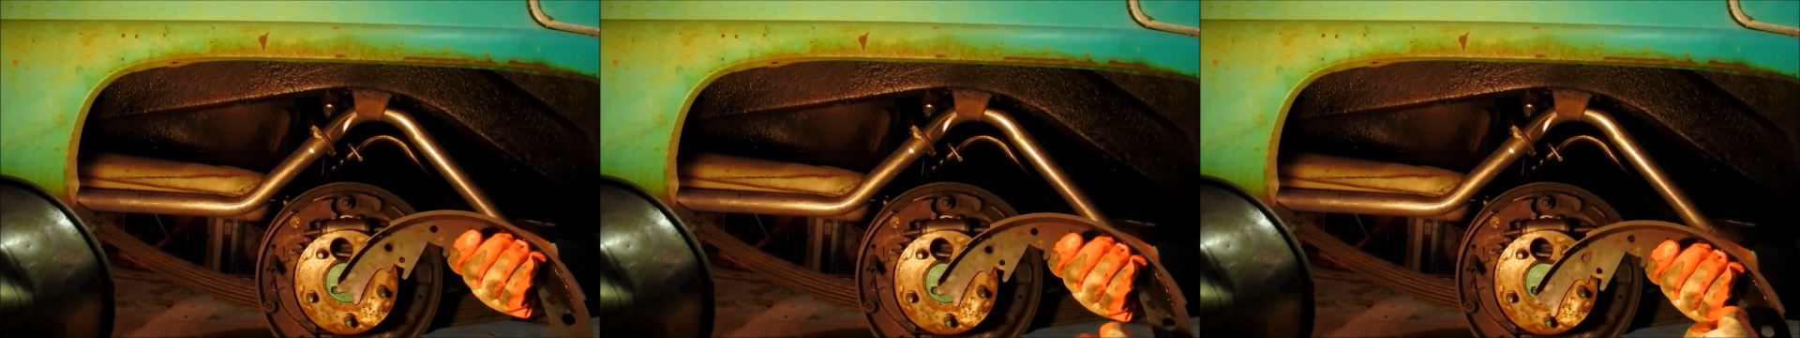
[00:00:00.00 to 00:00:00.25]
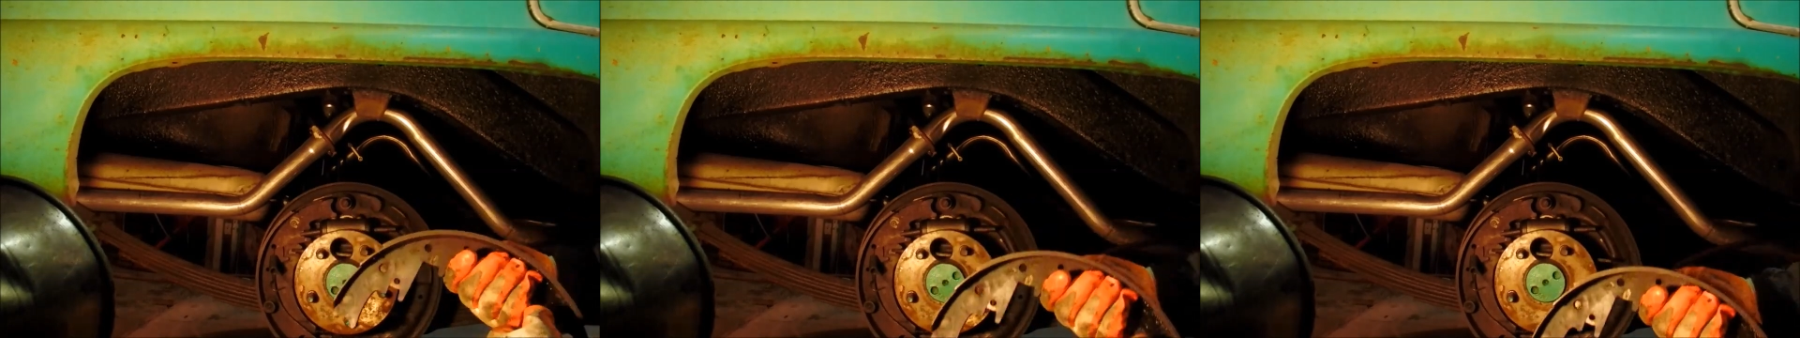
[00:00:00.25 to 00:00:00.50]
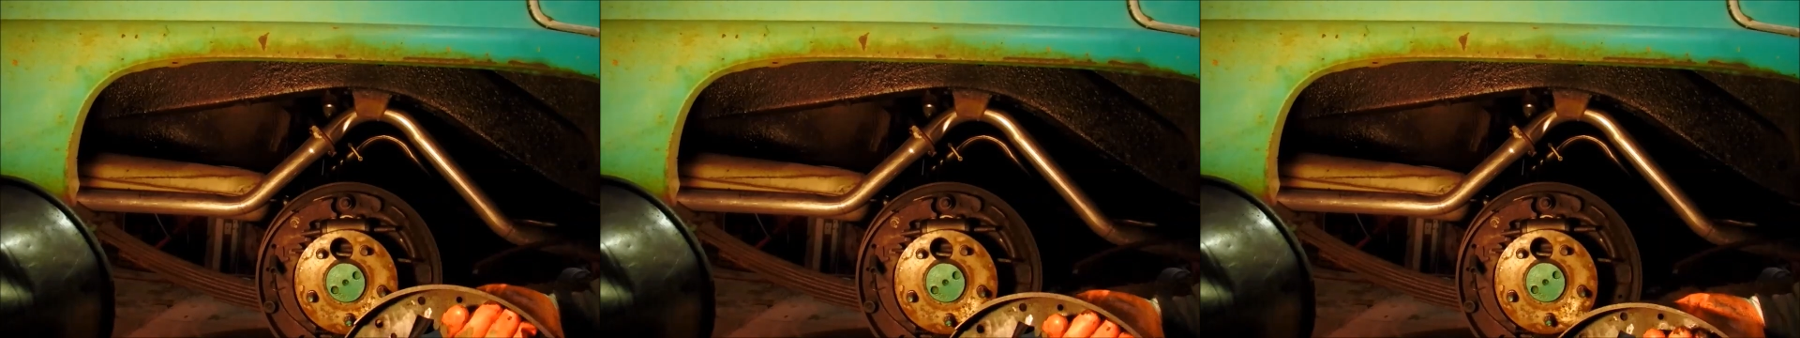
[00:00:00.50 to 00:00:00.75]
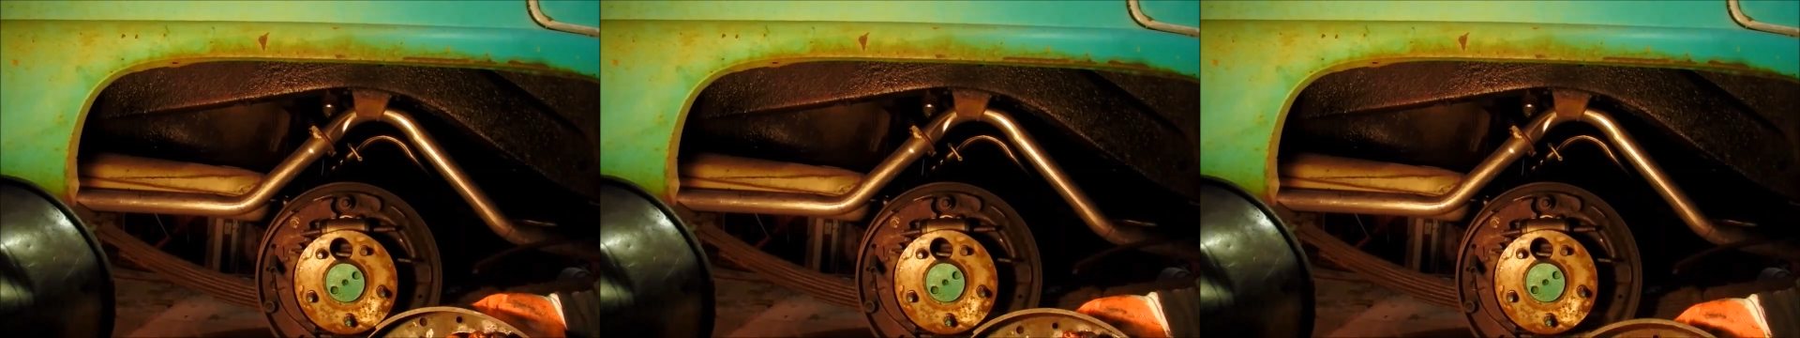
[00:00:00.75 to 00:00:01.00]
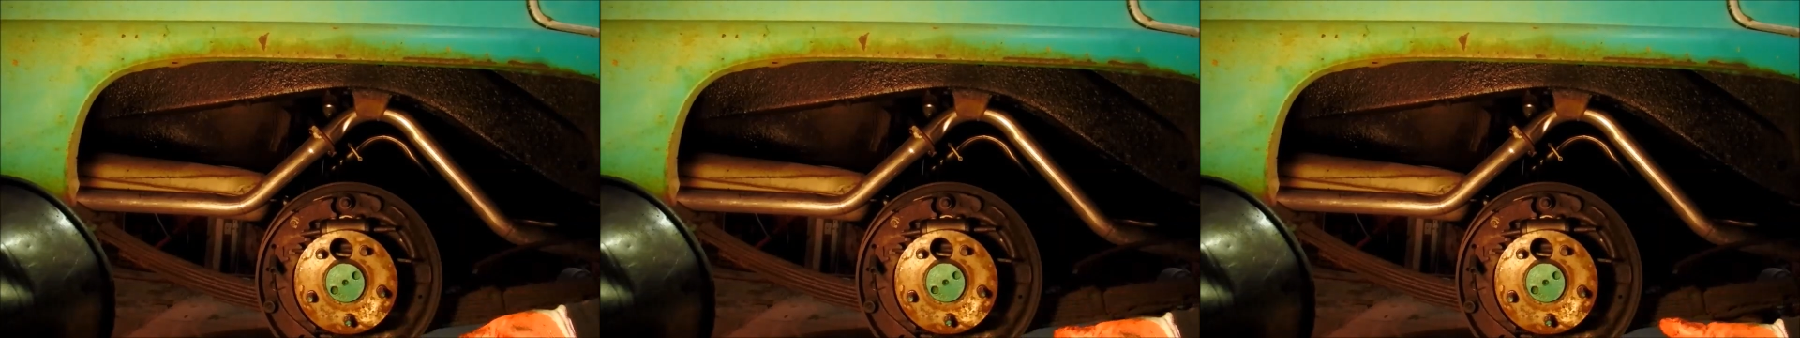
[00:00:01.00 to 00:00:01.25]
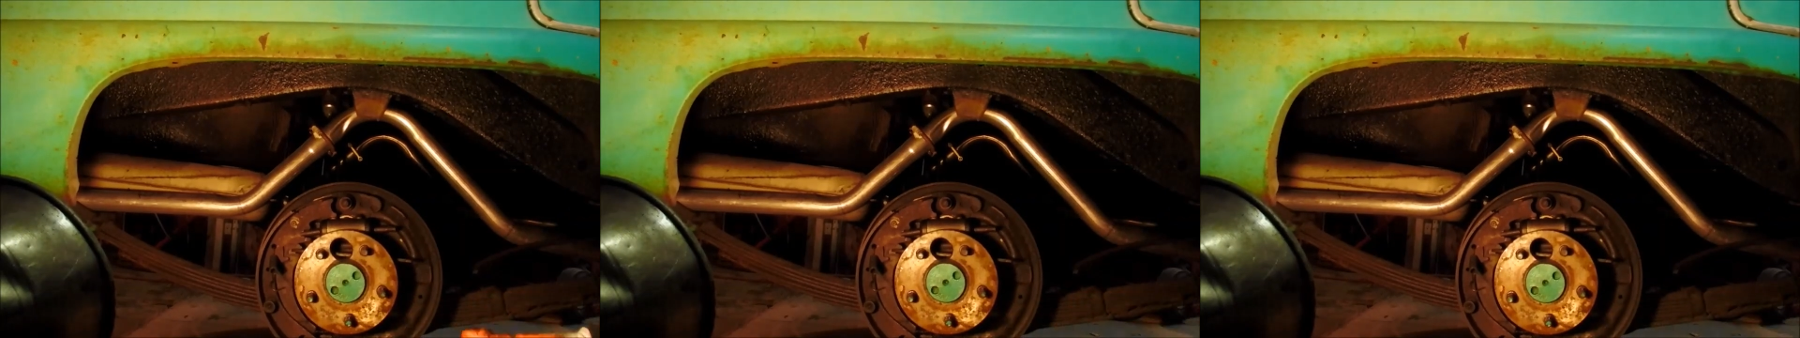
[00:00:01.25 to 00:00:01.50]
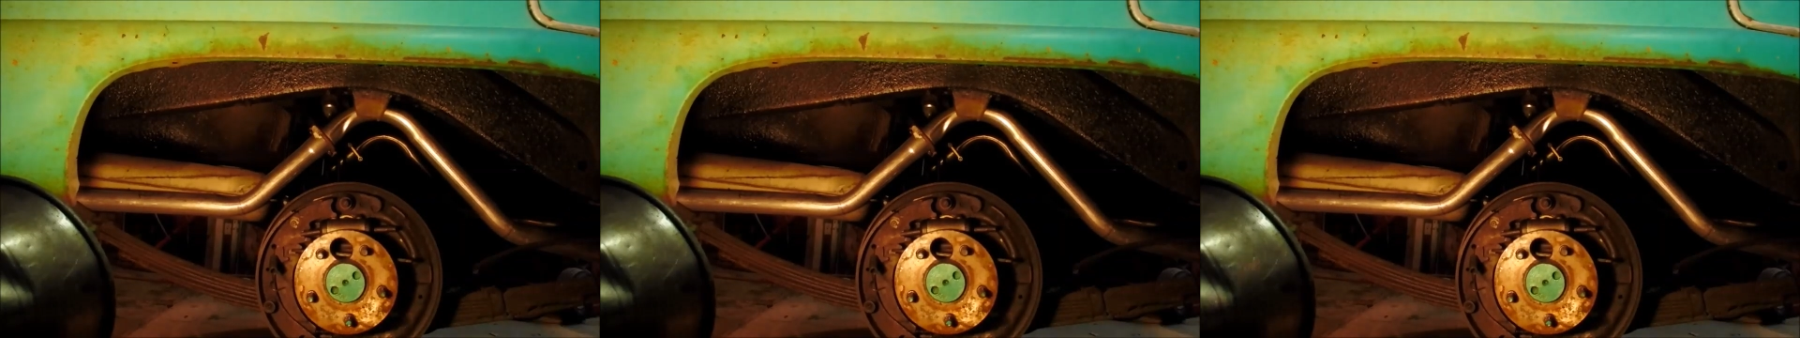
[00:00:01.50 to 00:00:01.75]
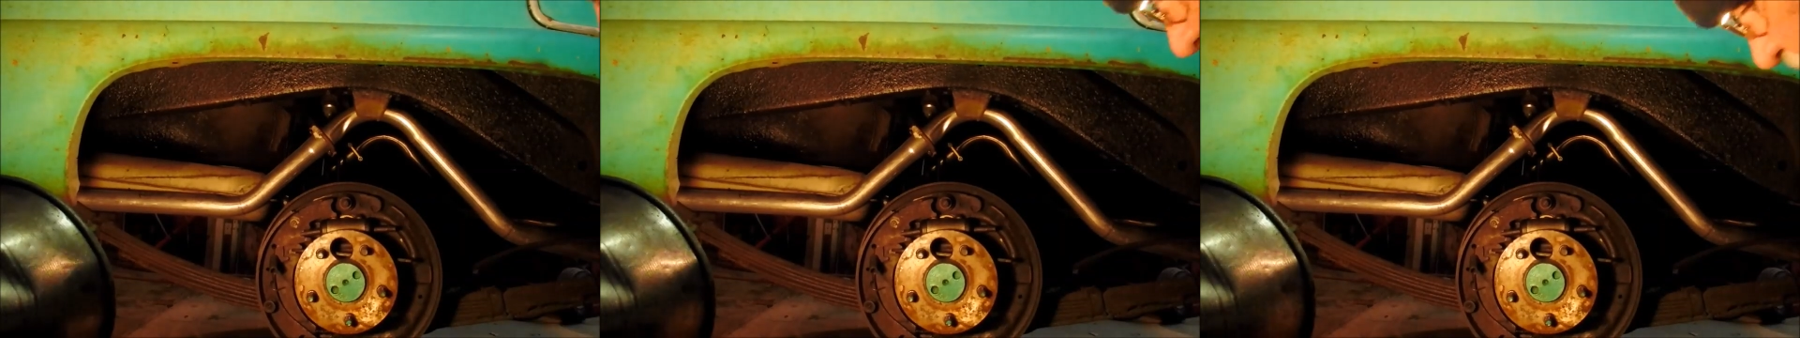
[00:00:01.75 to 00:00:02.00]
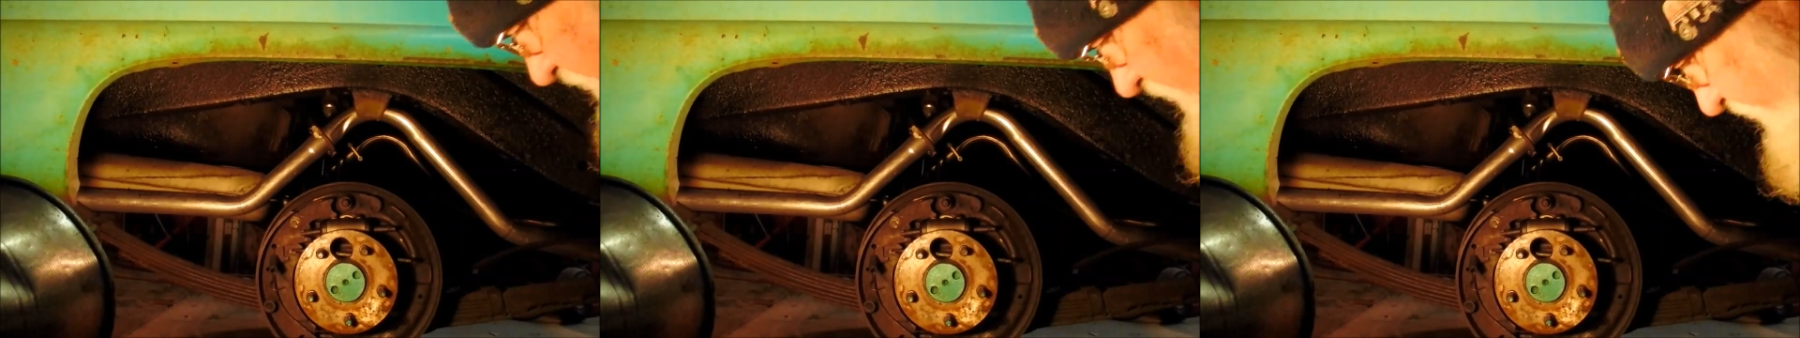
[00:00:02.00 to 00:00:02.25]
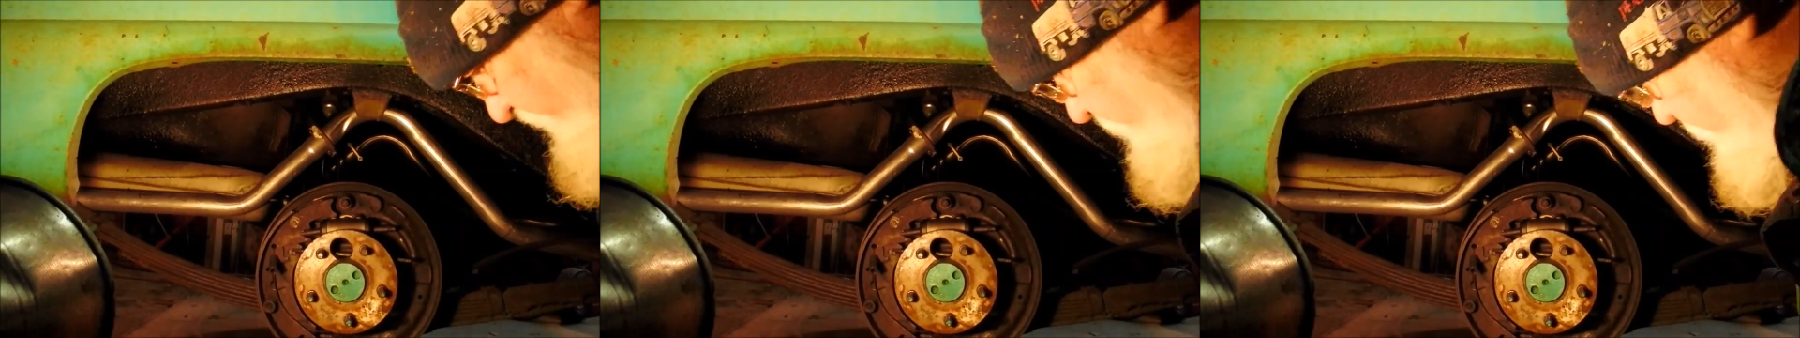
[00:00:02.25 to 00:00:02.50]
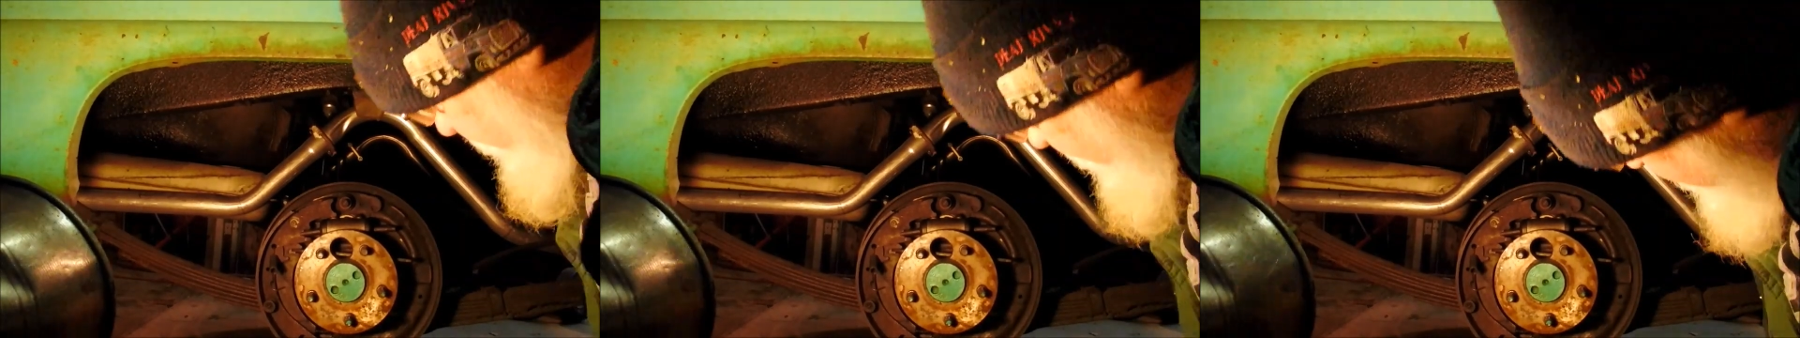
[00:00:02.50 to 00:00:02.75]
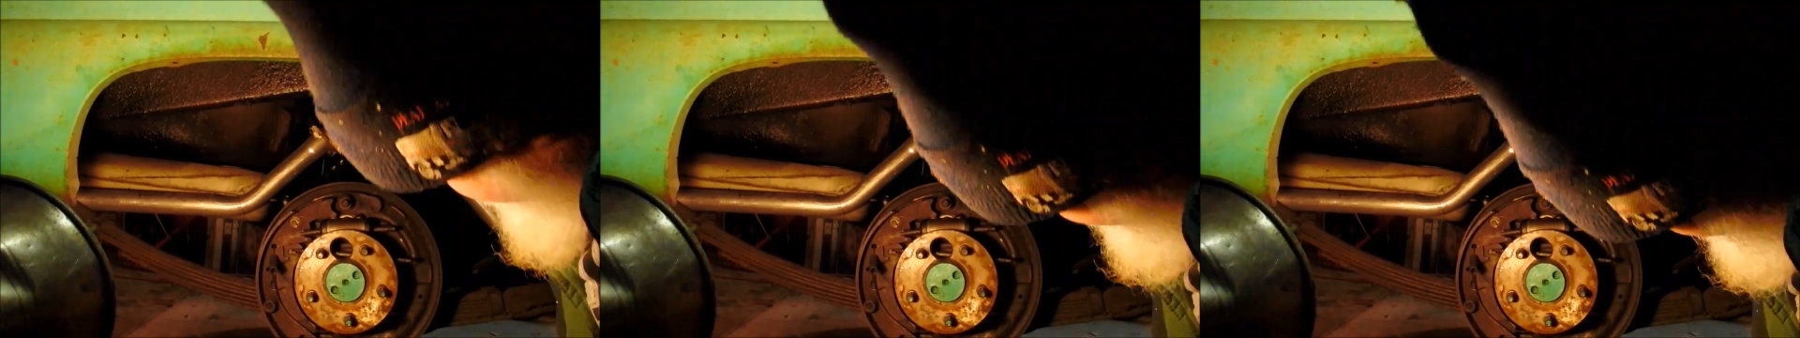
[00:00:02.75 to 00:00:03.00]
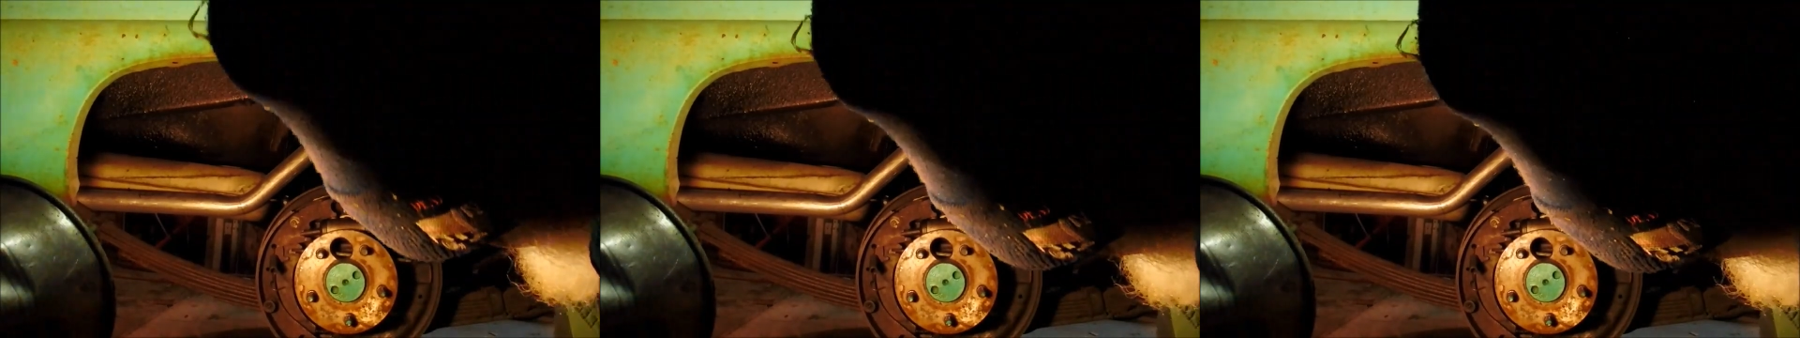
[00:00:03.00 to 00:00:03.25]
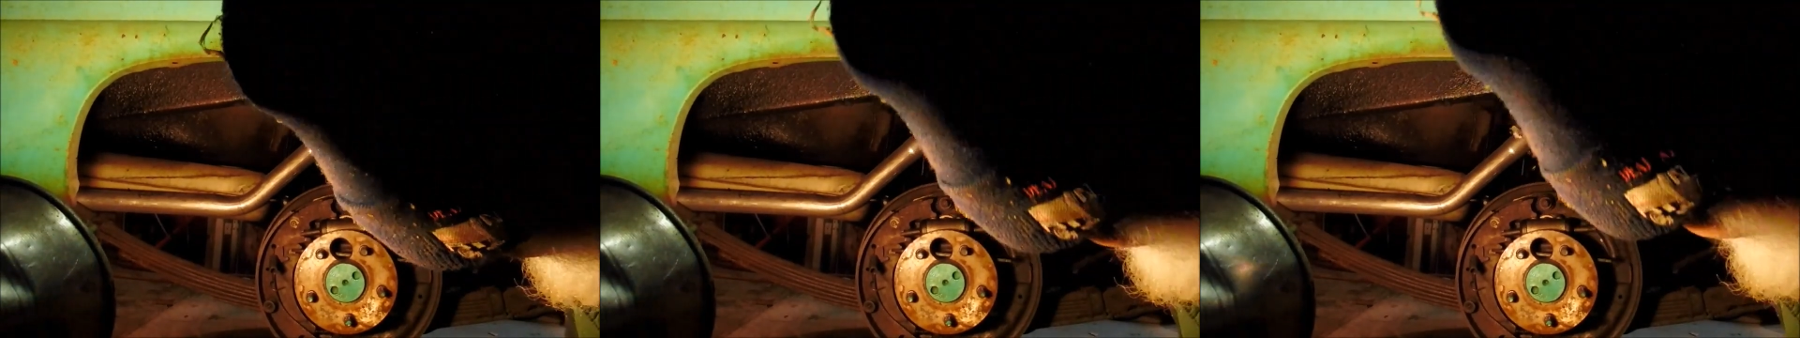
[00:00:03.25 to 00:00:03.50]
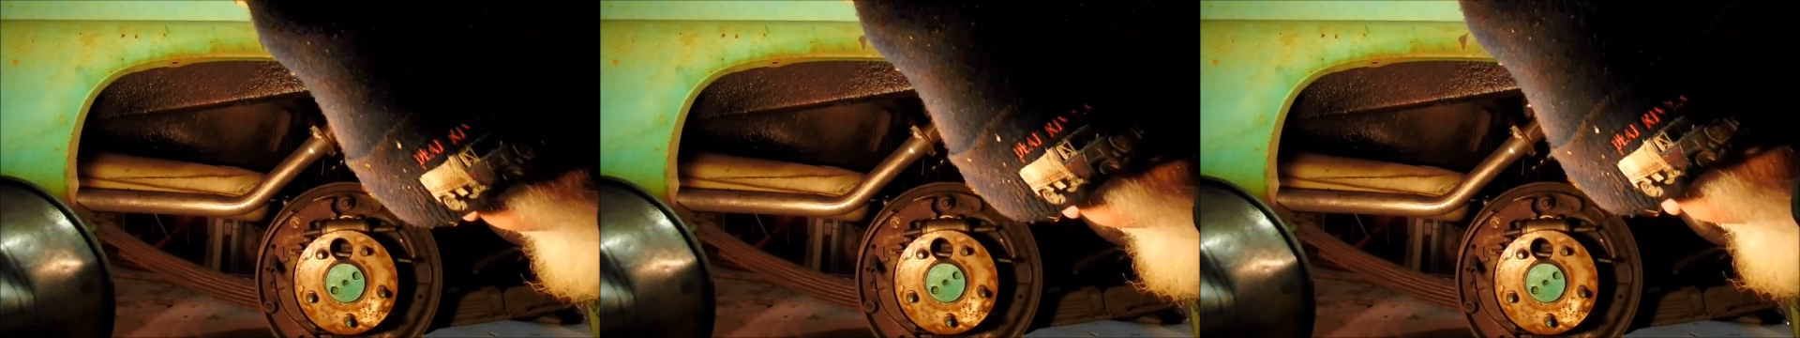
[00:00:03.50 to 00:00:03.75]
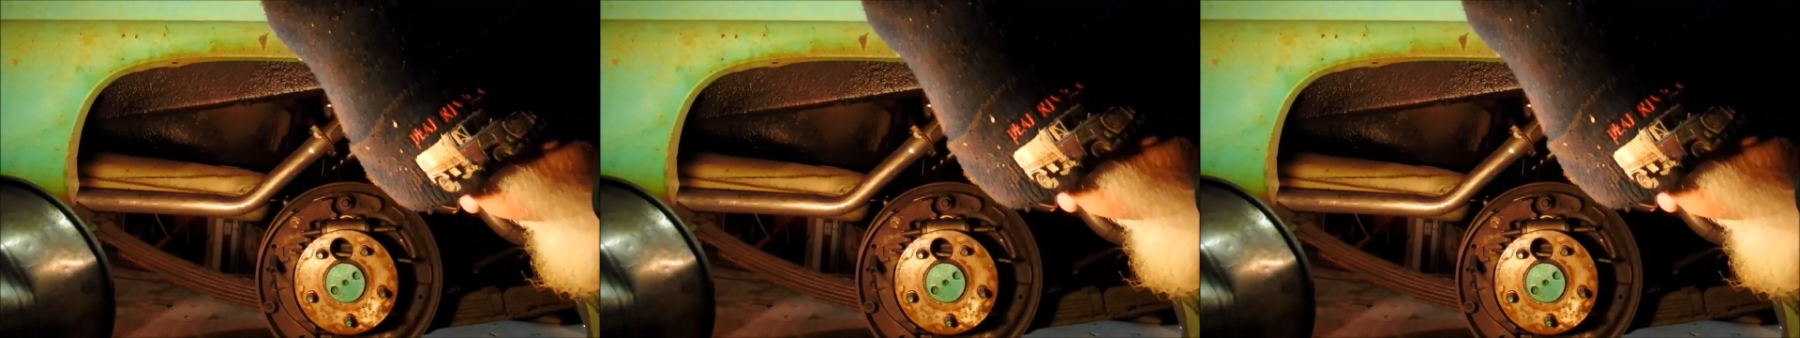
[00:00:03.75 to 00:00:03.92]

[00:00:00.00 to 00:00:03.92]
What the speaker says: (no speaker visible)